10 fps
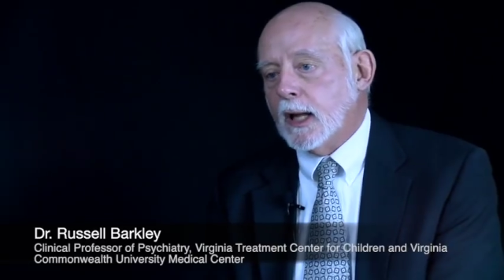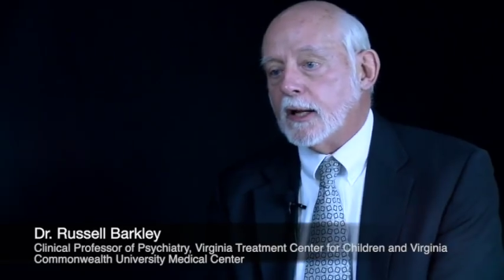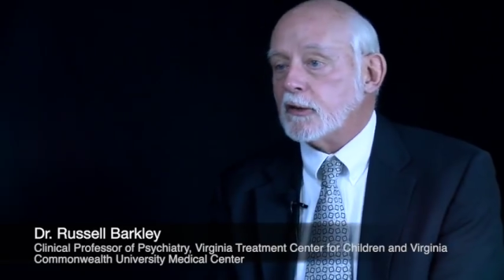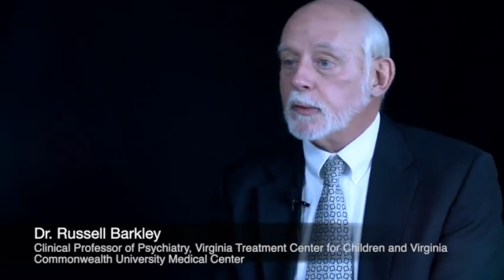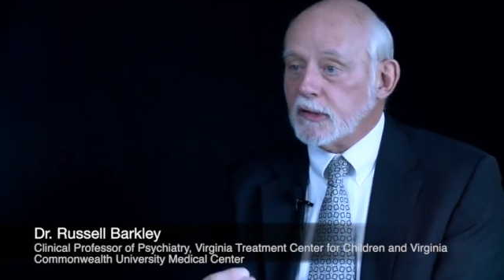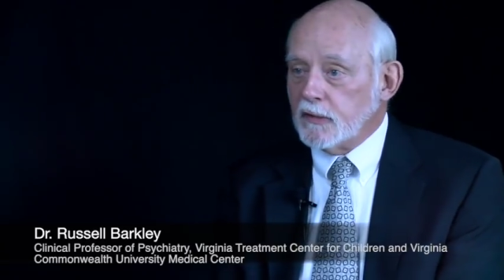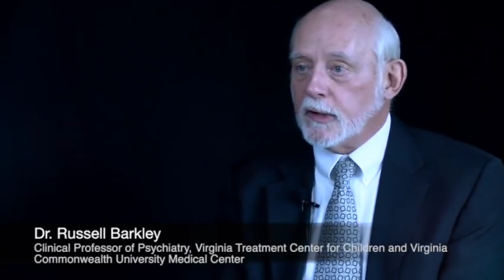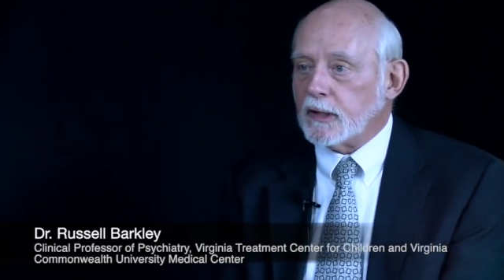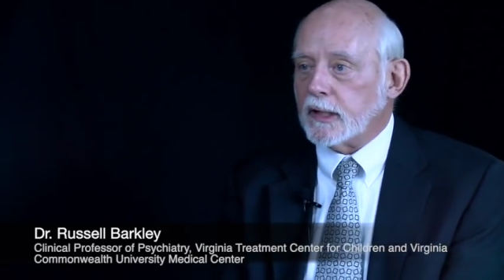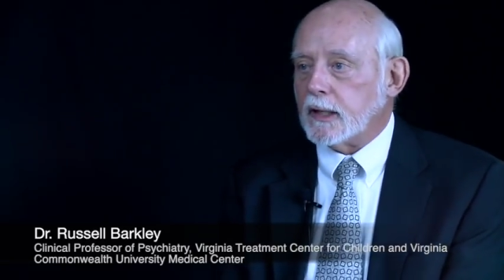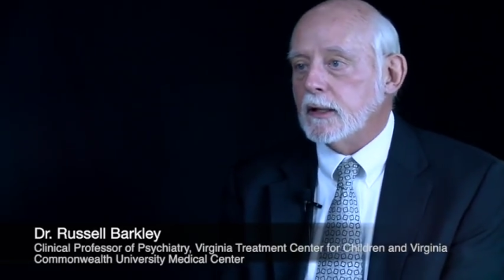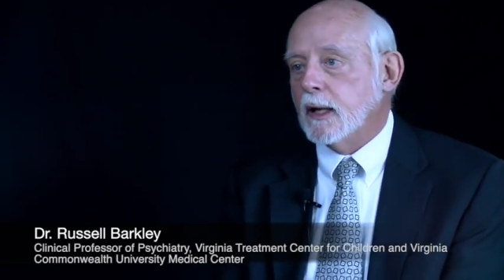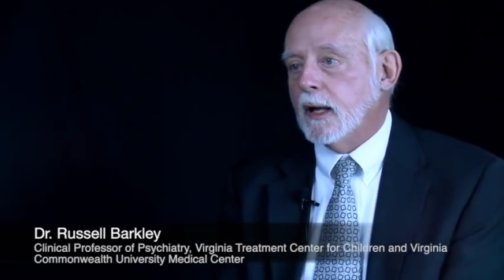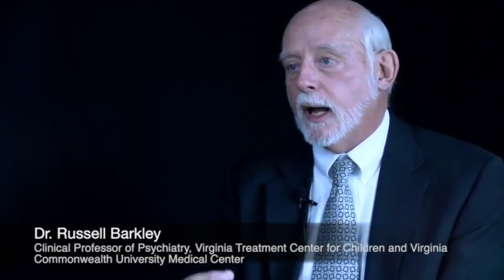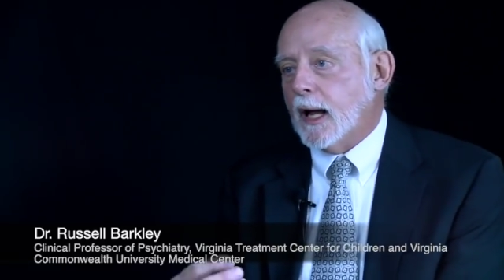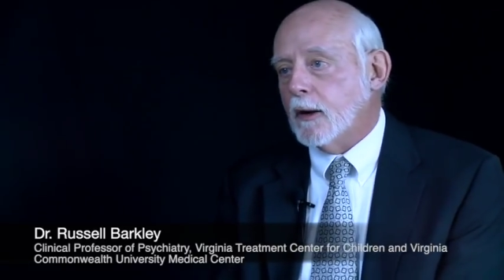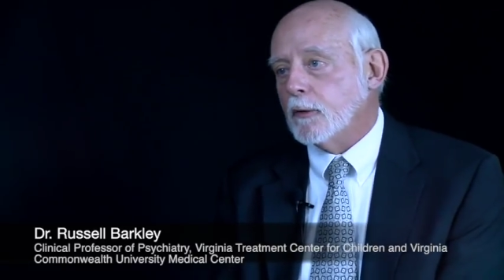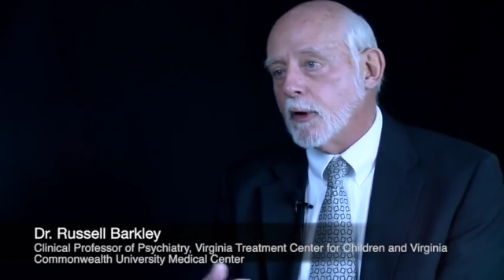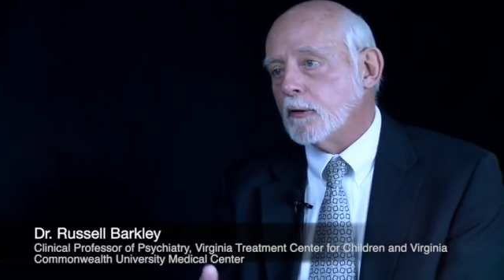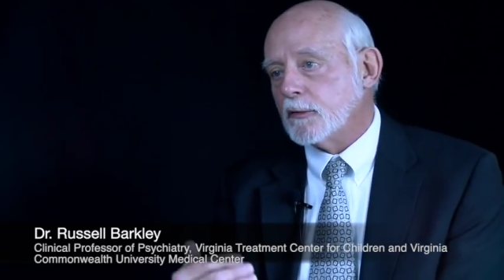and specifically
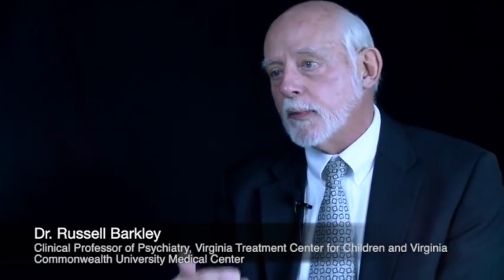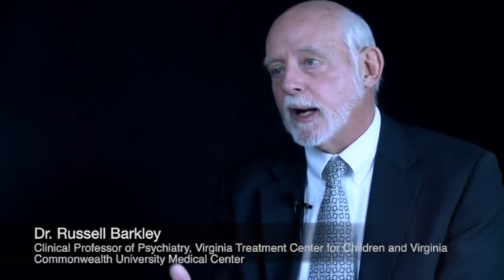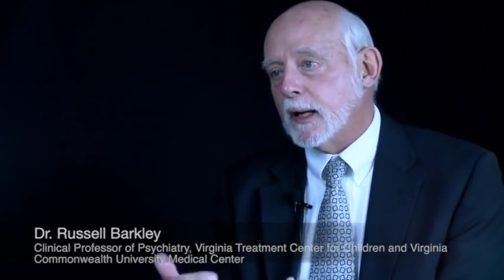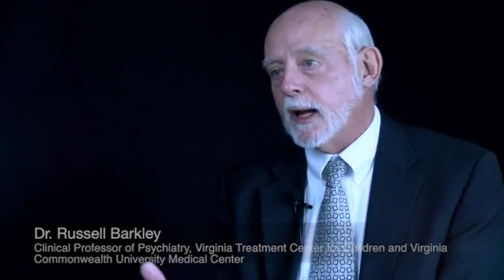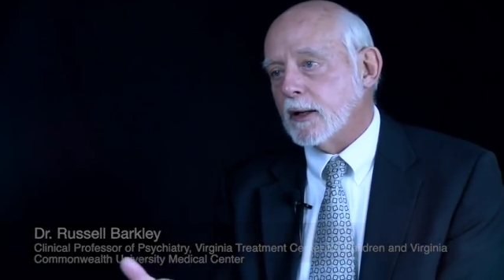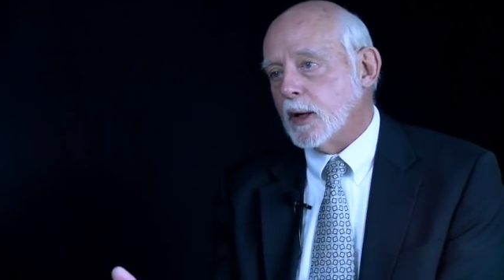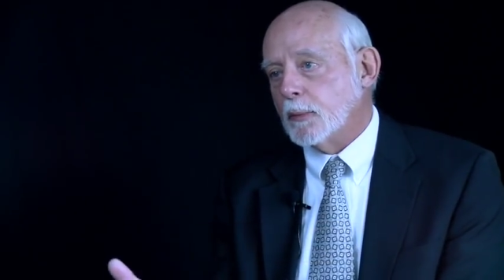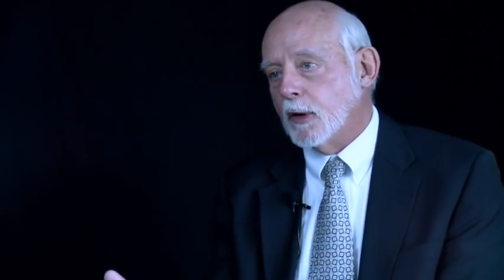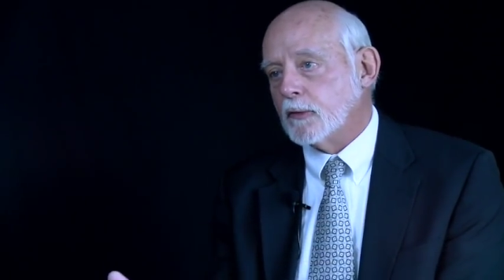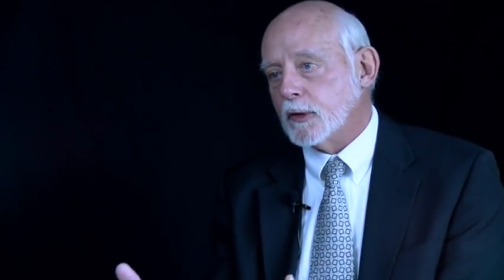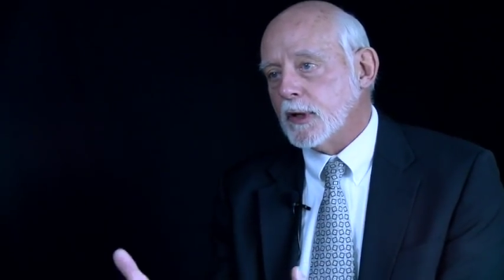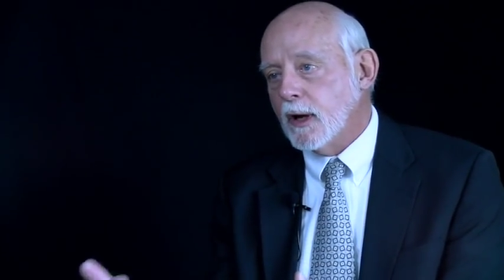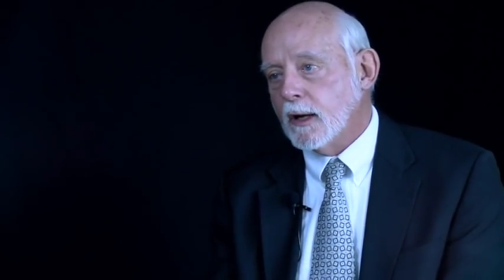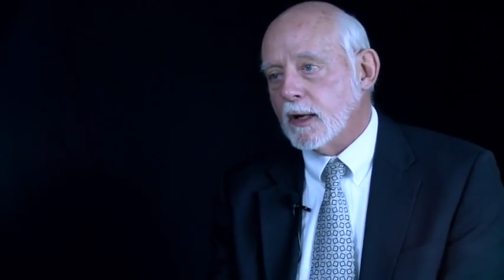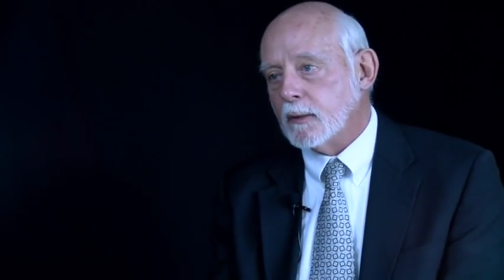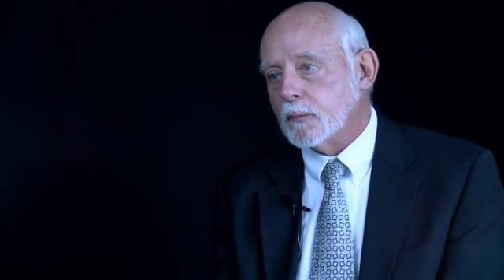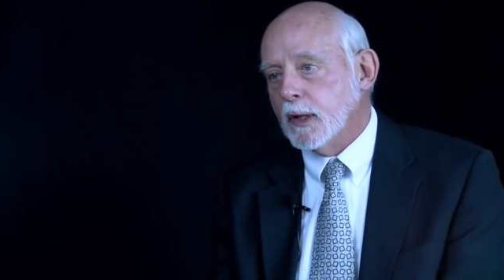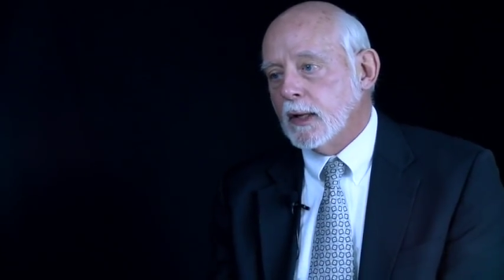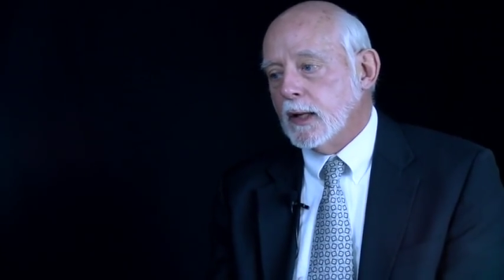how those might add up over time